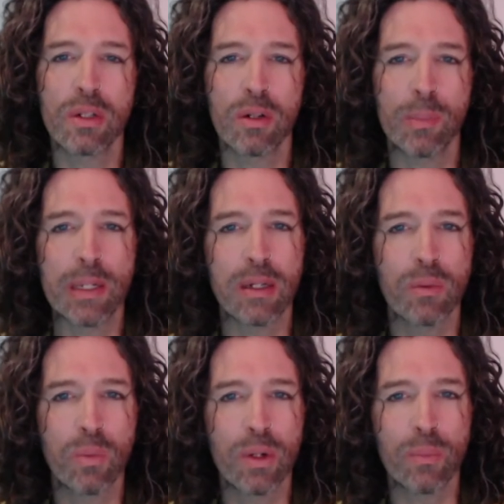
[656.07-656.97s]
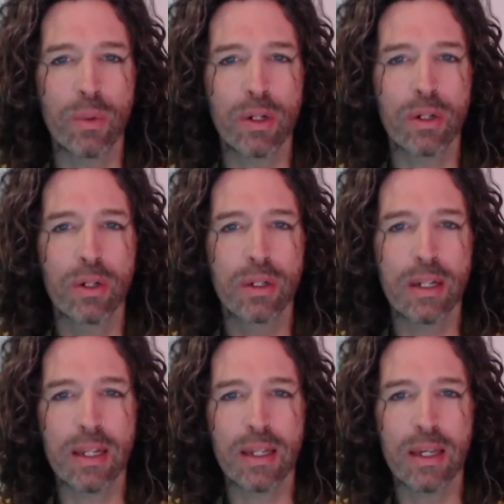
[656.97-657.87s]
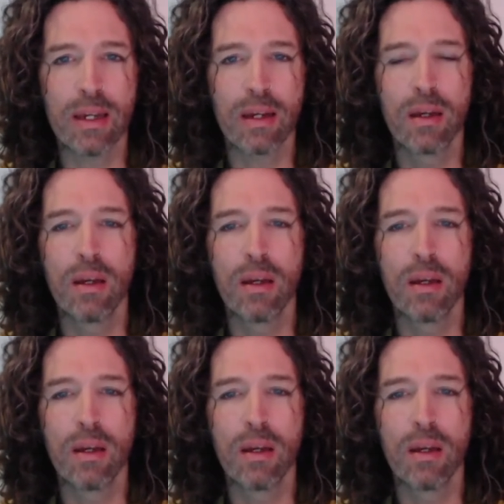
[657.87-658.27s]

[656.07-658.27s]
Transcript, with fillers: little bit when we're thinking